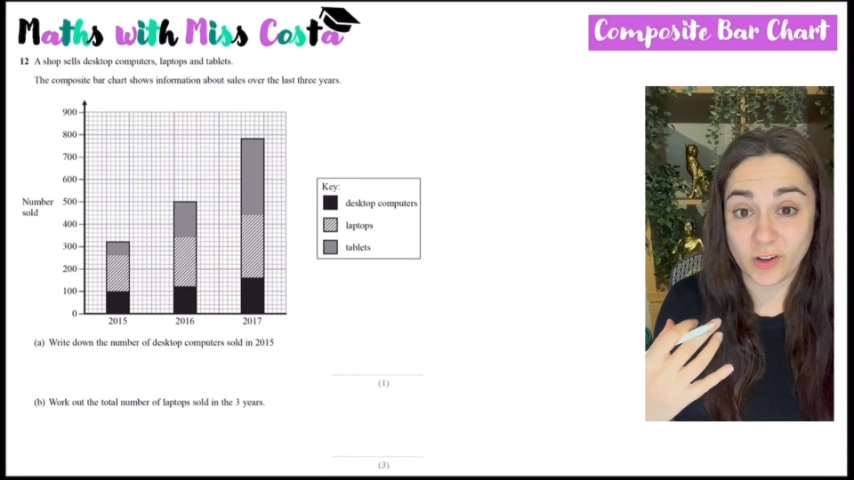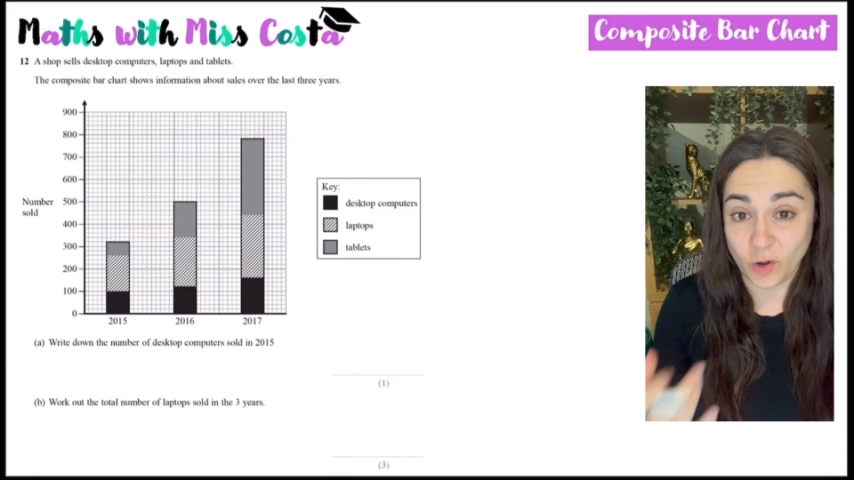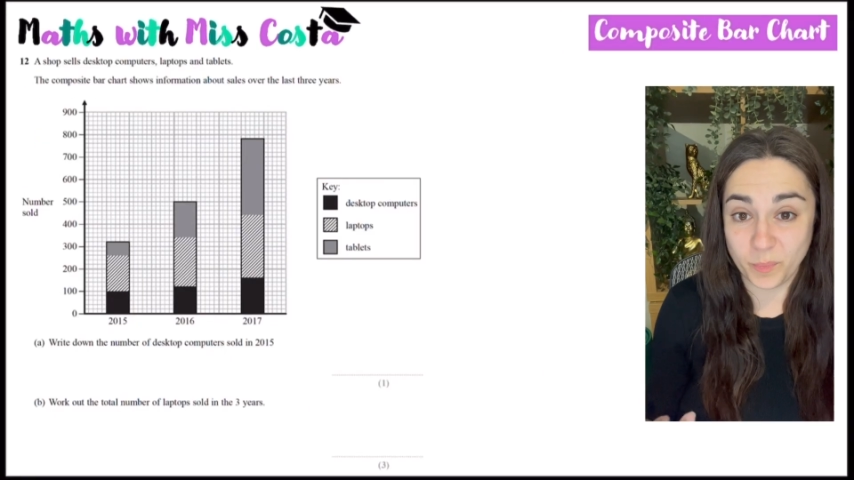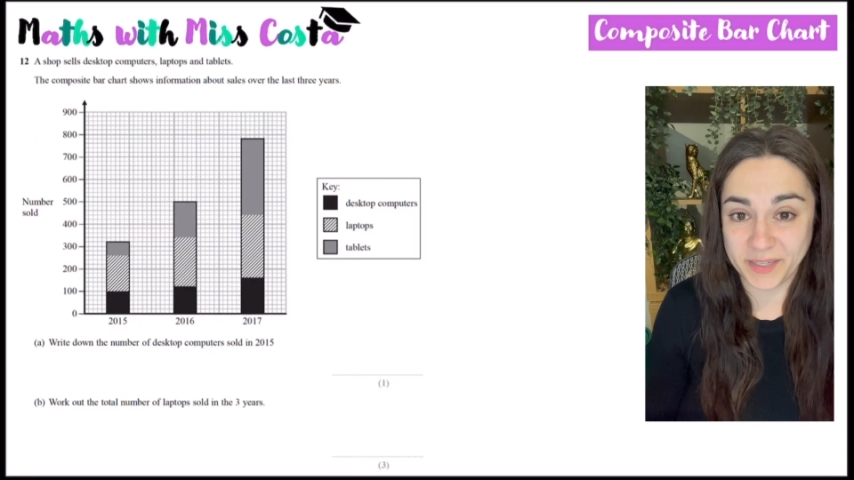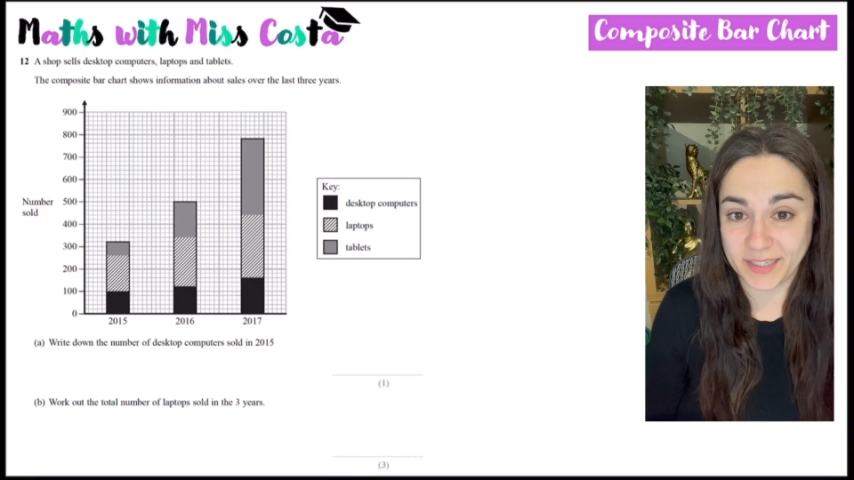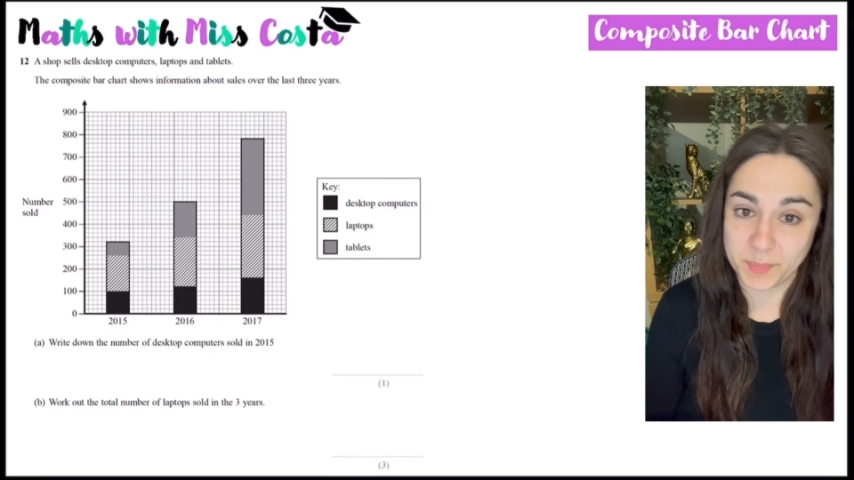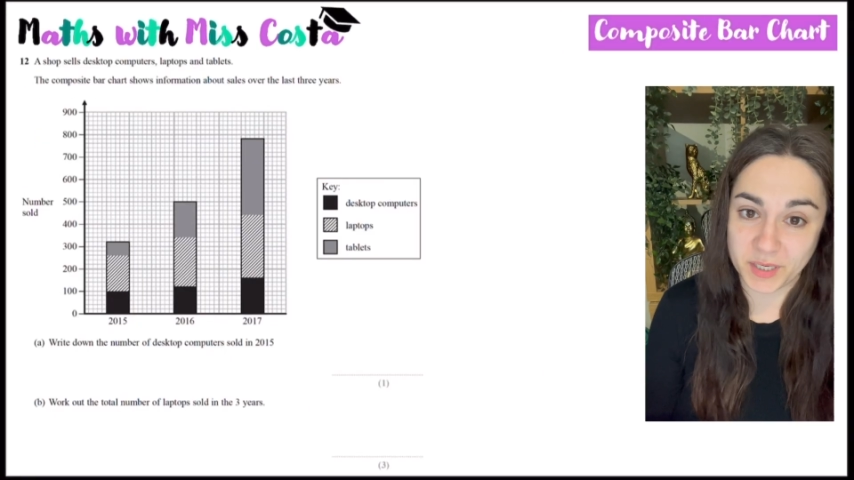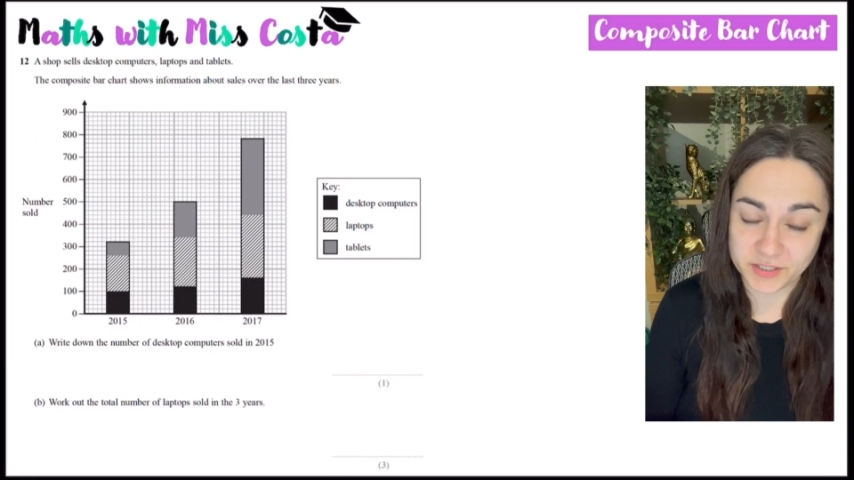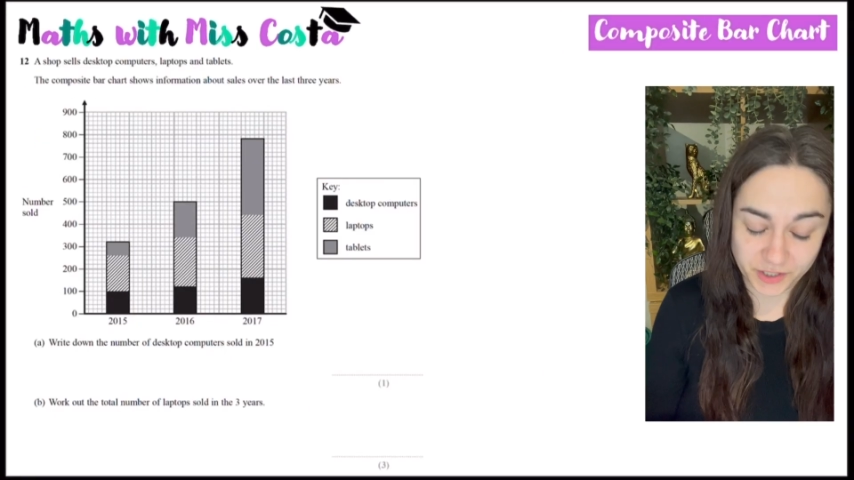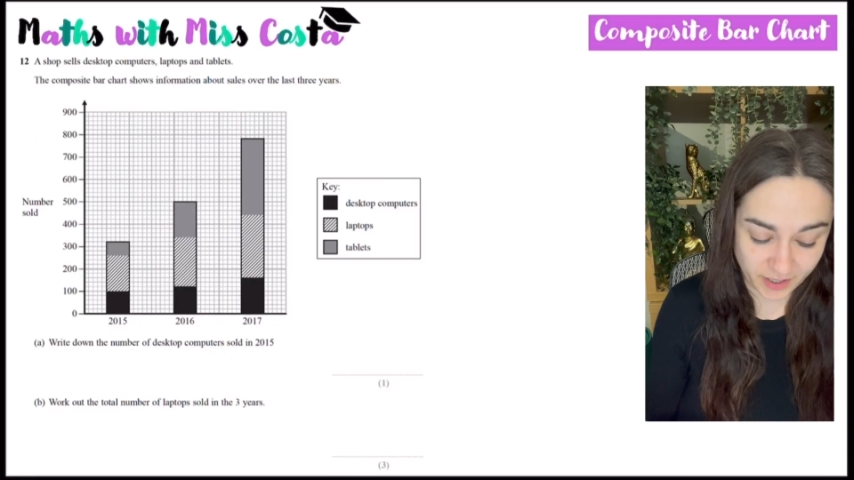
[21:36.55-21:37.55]
composite
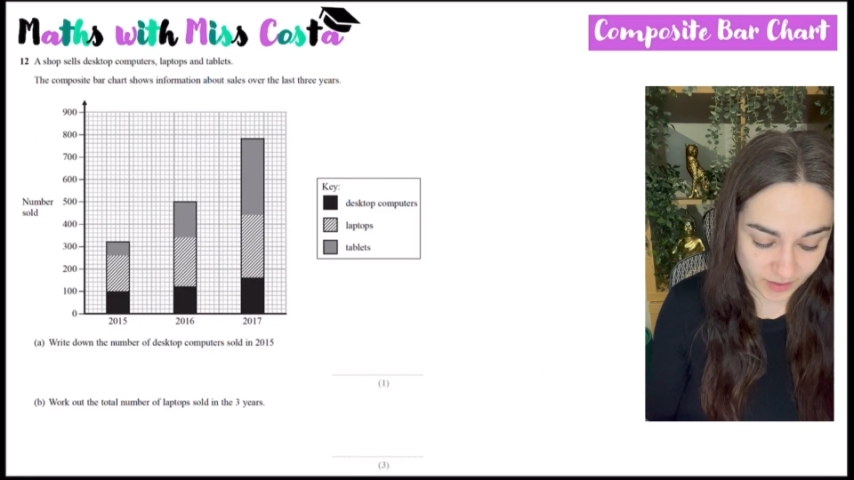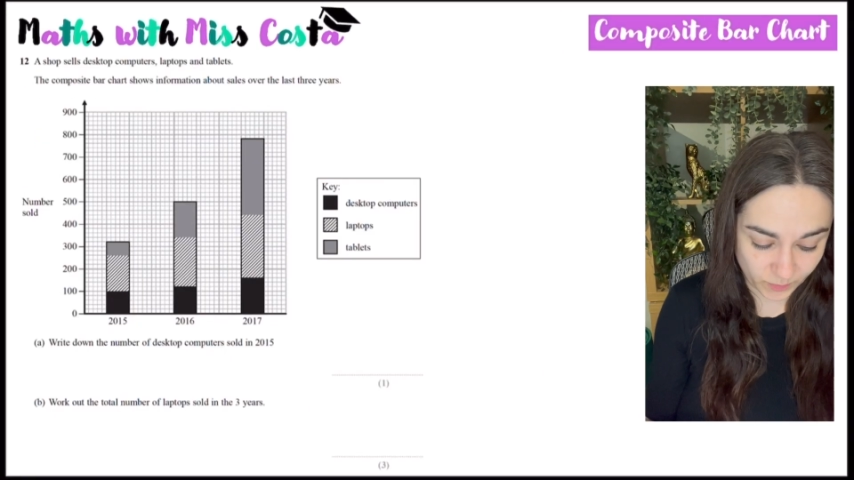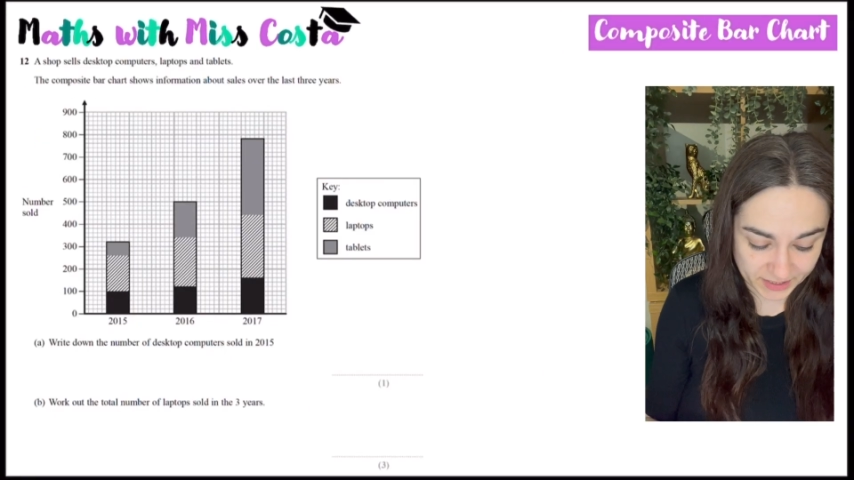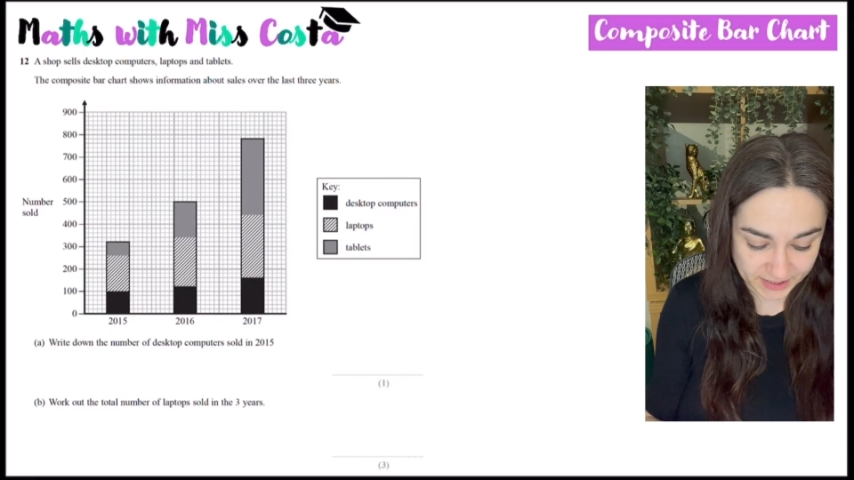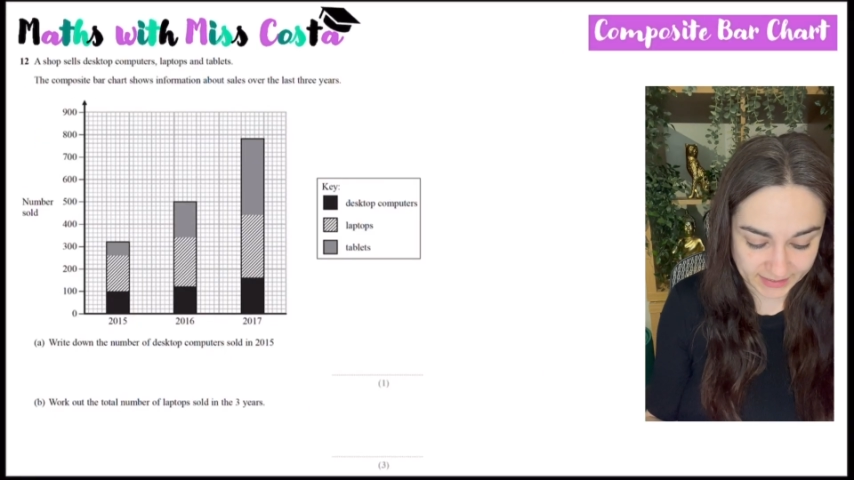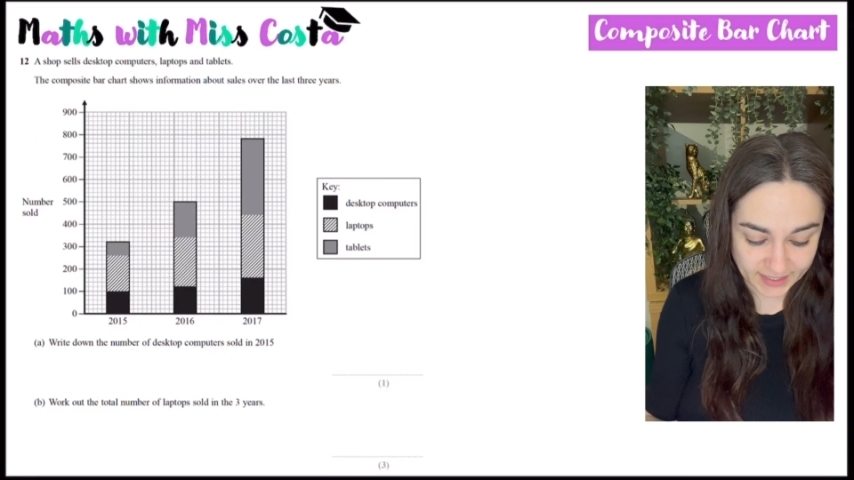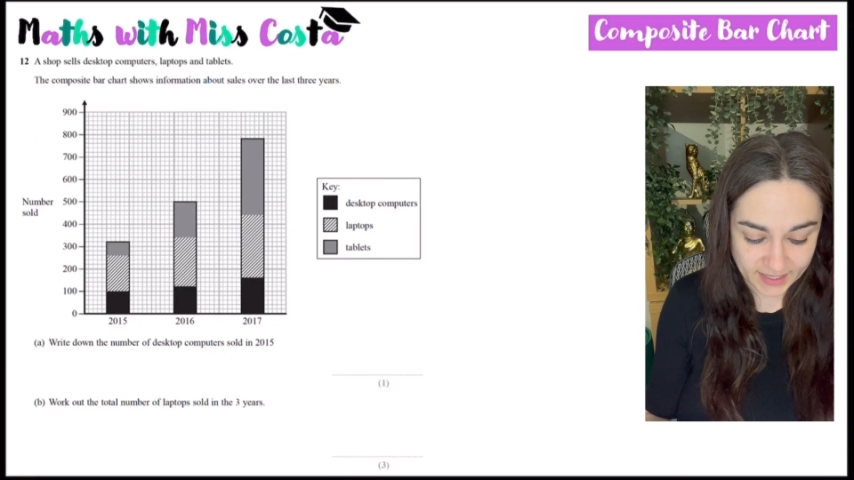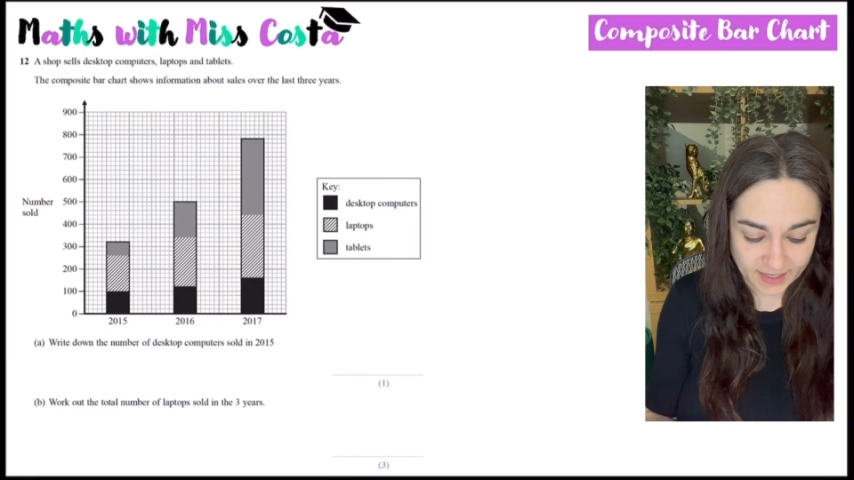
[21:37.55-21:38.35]
bar chart, which is